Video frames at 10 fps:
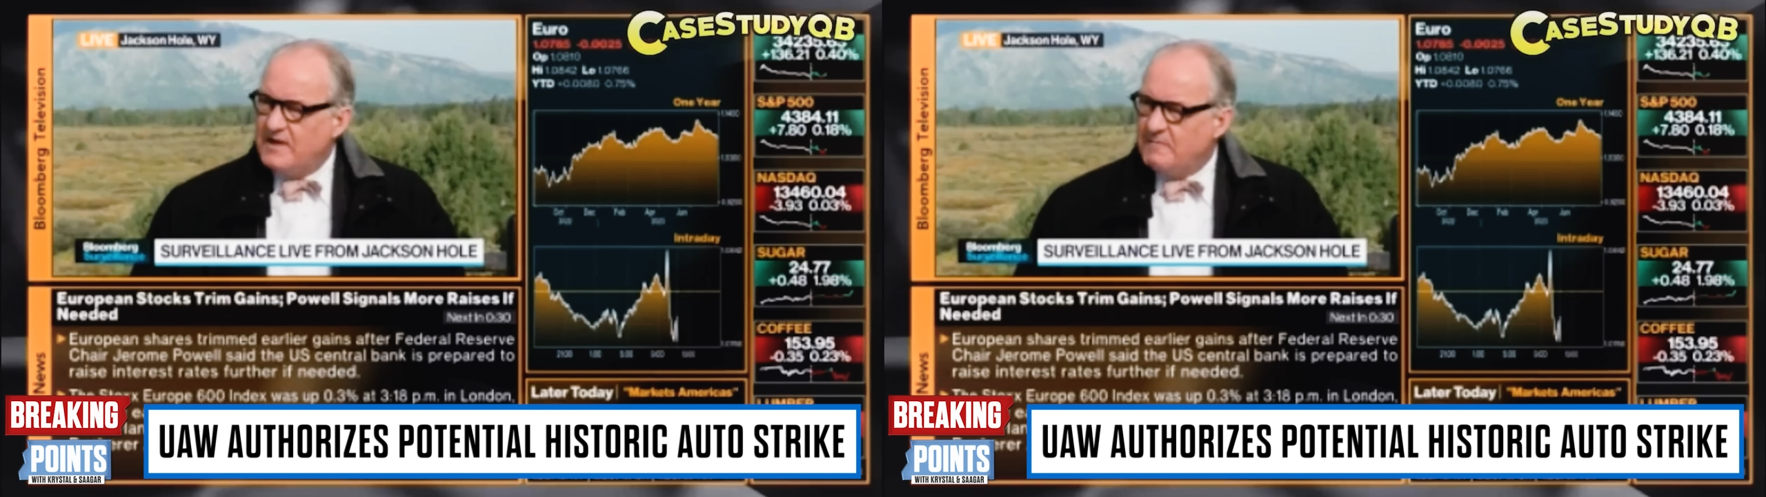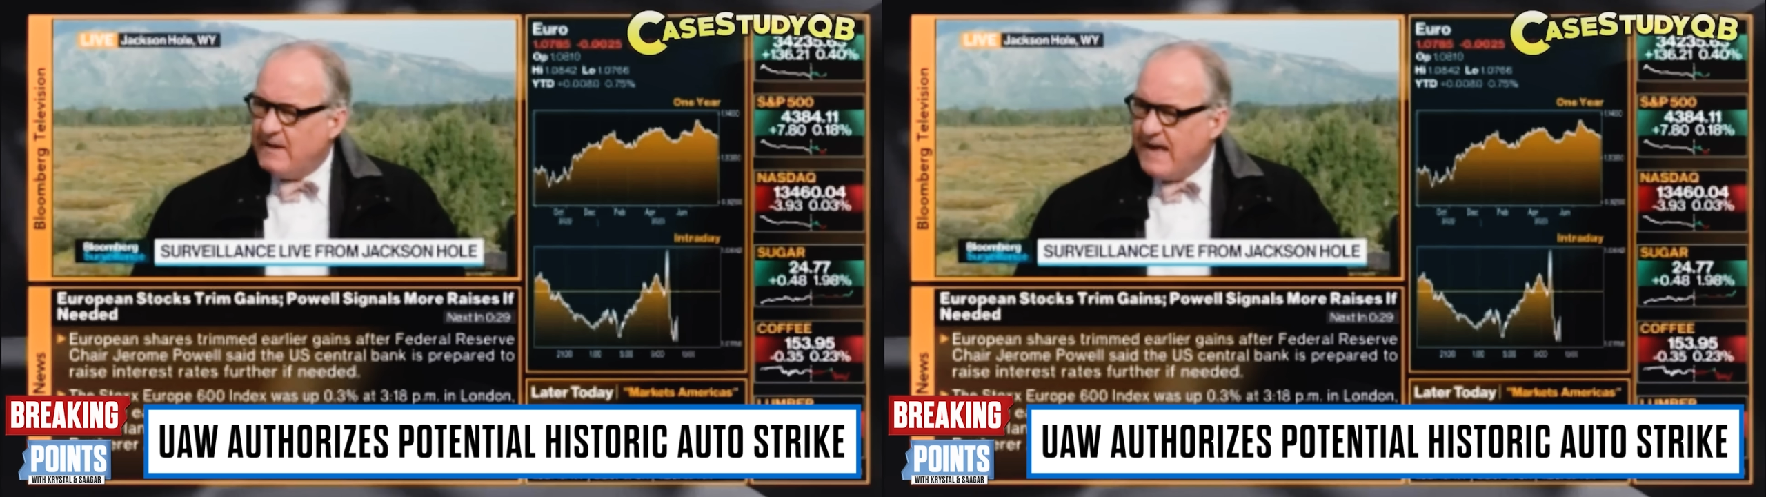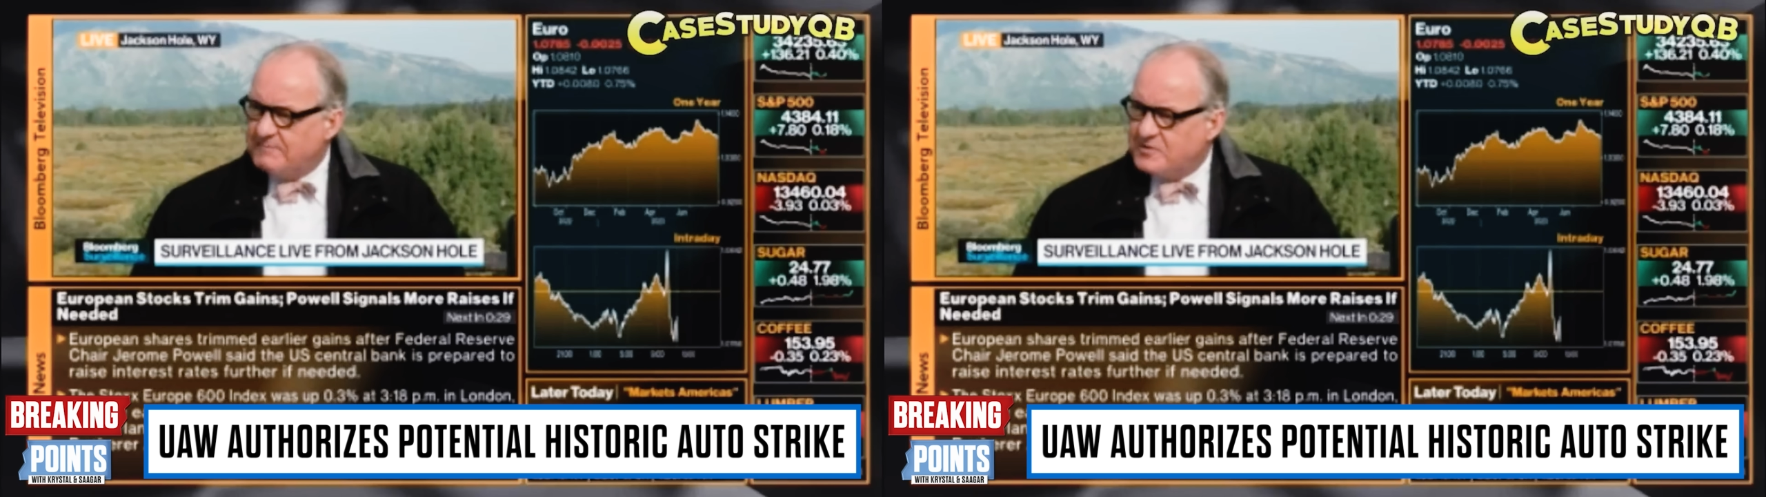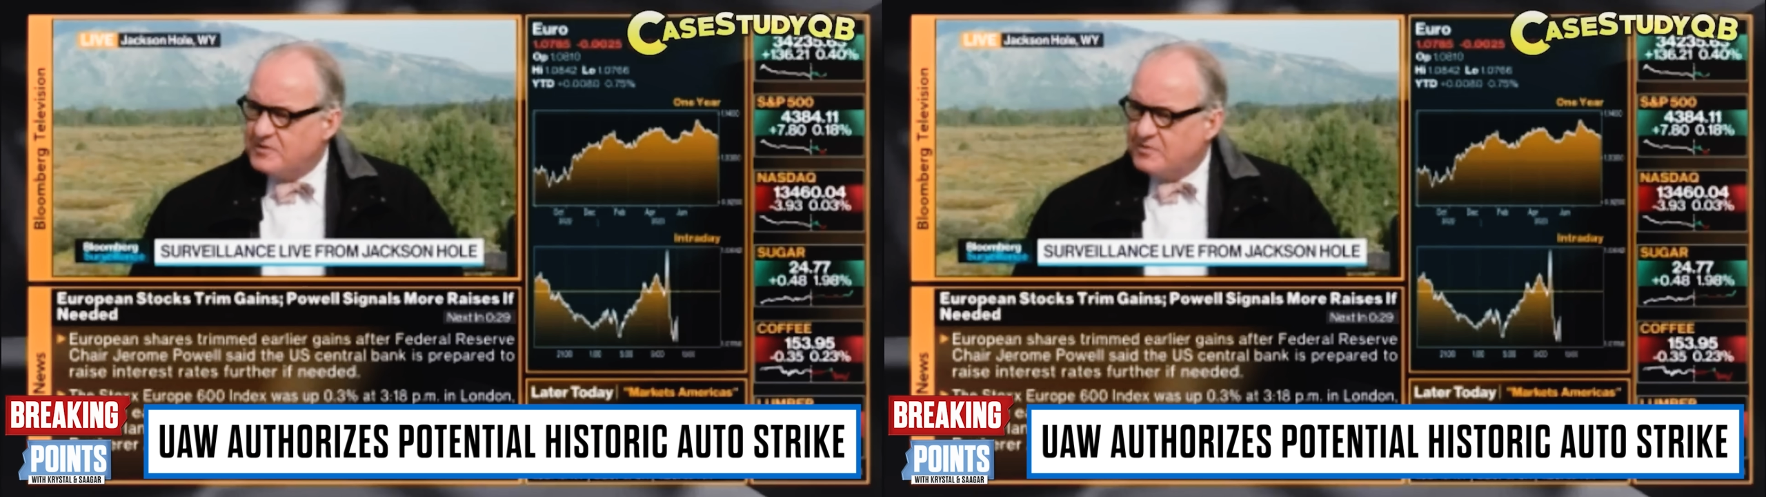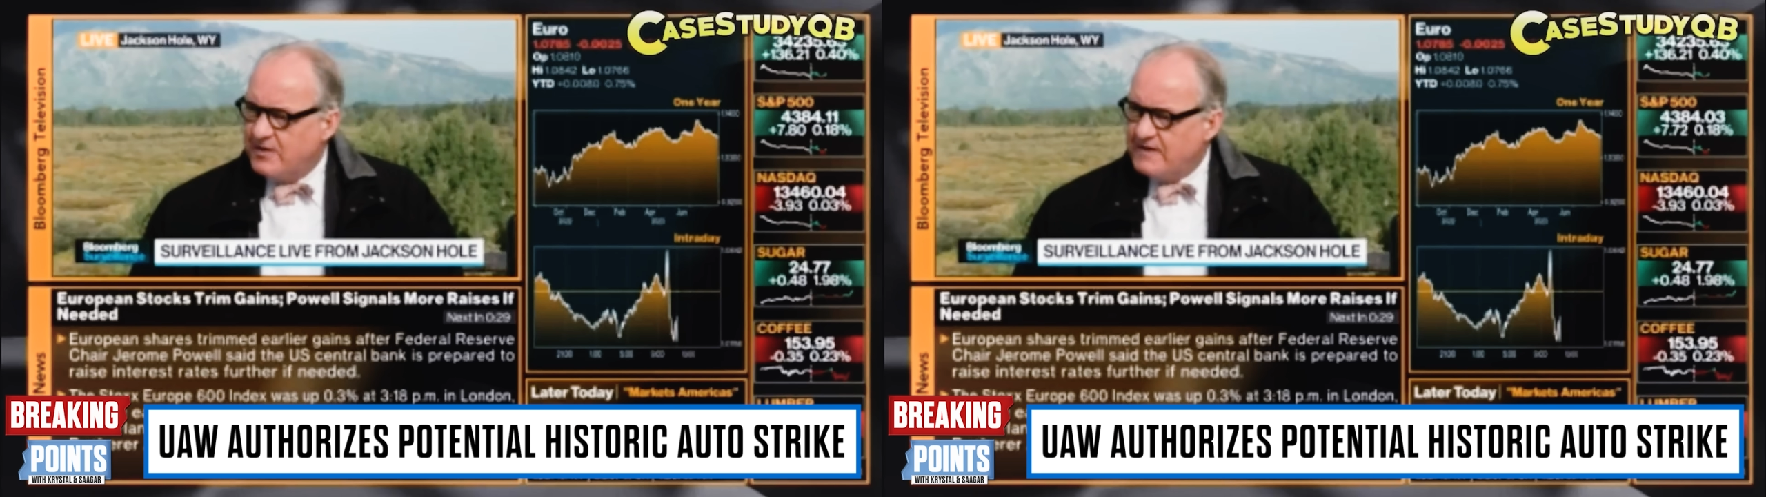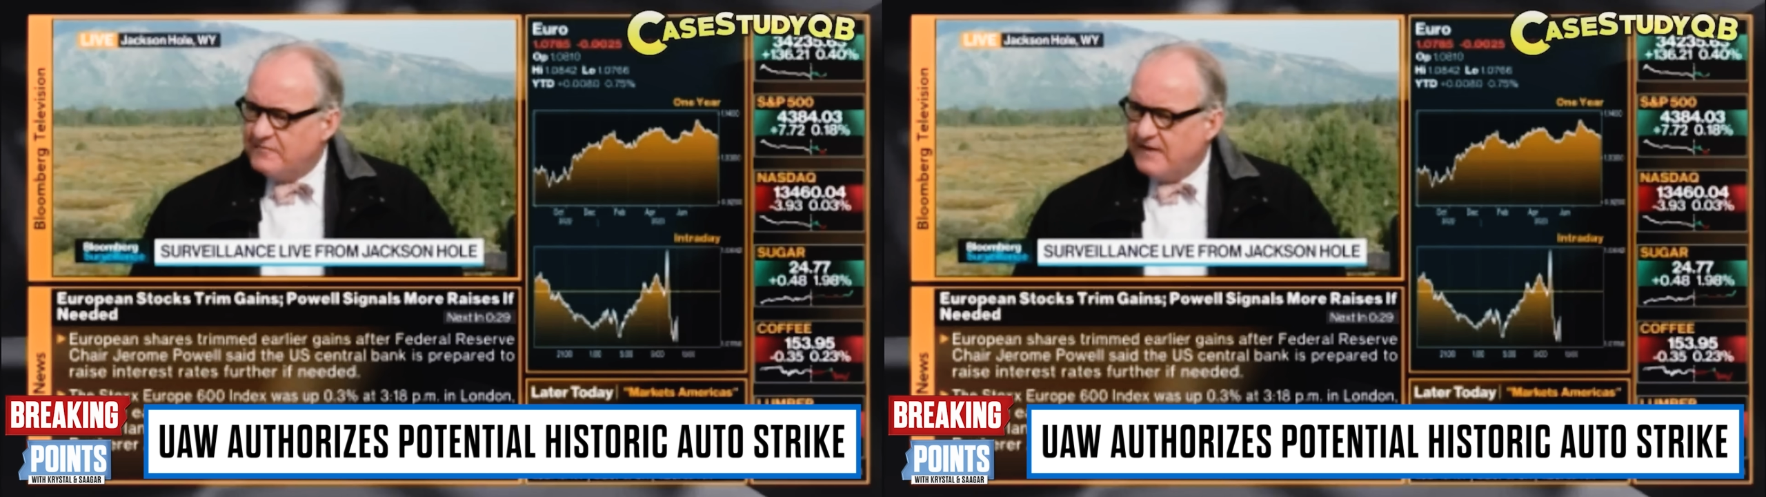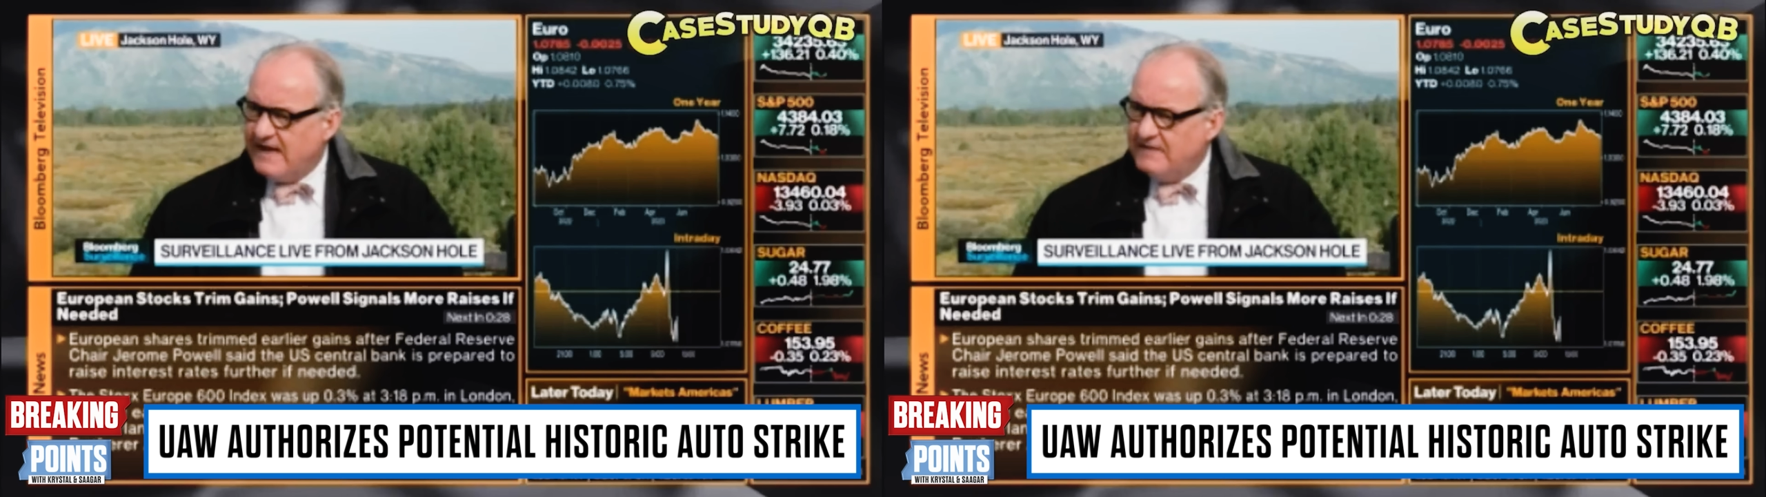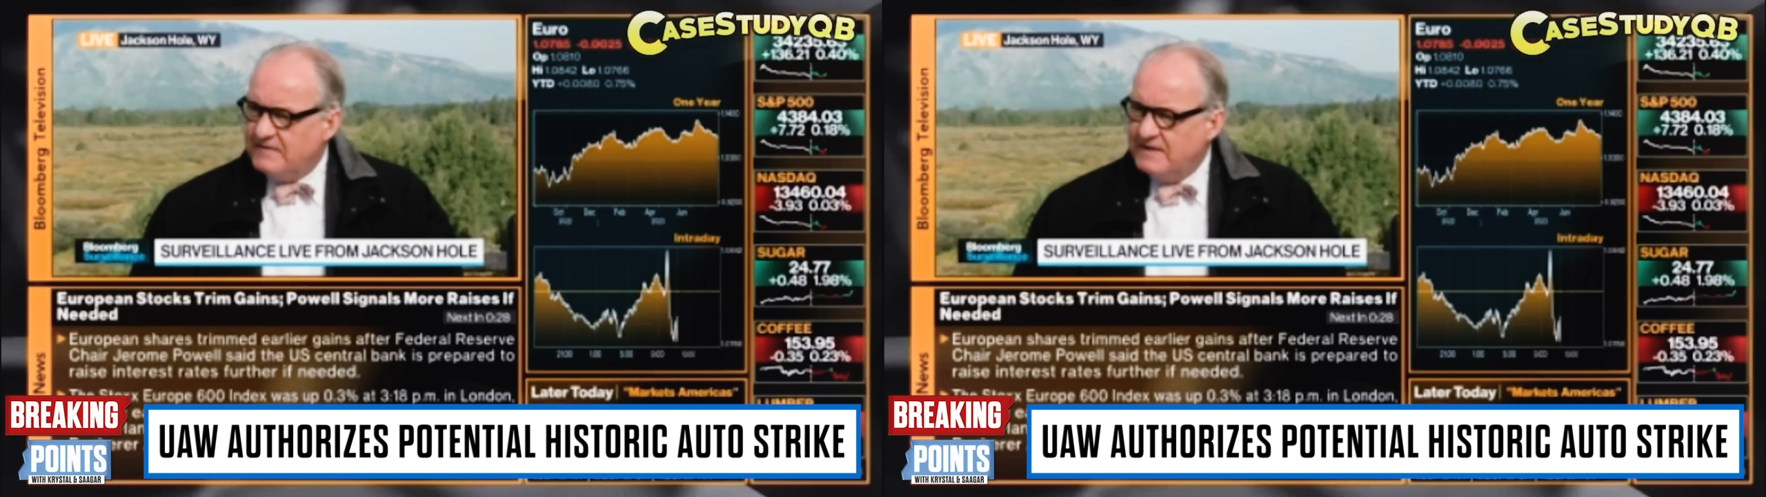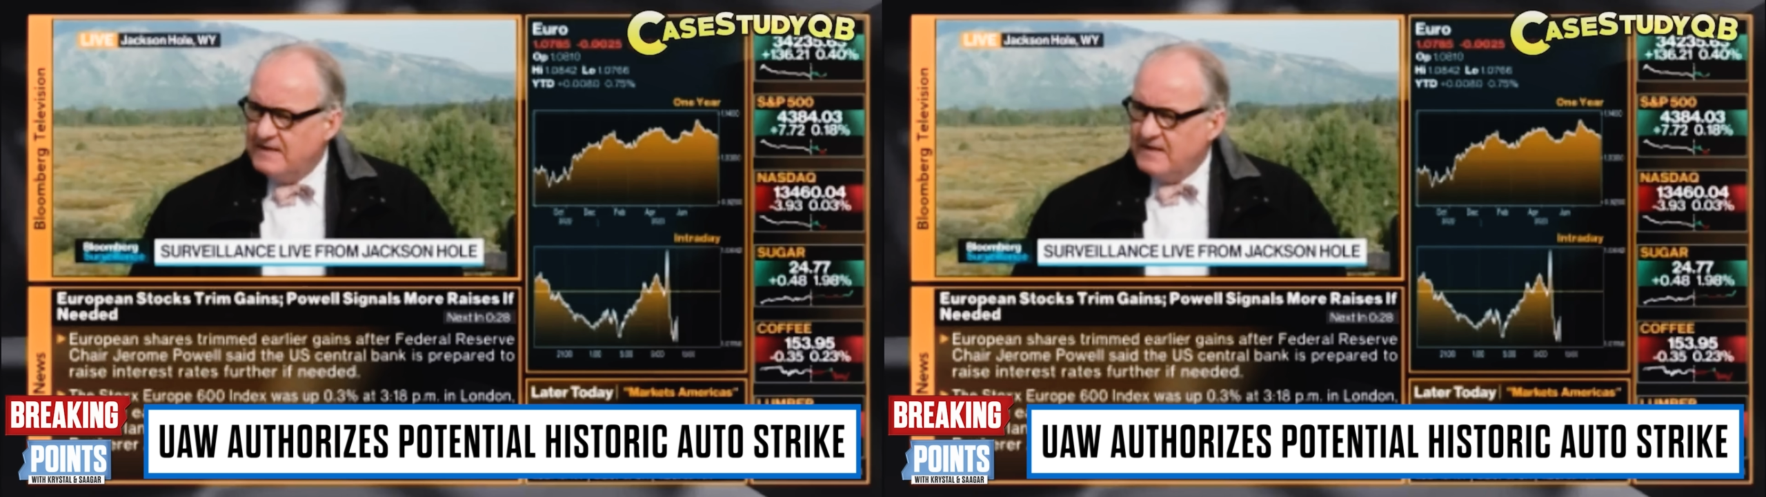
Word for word: what are you going to pop, 225?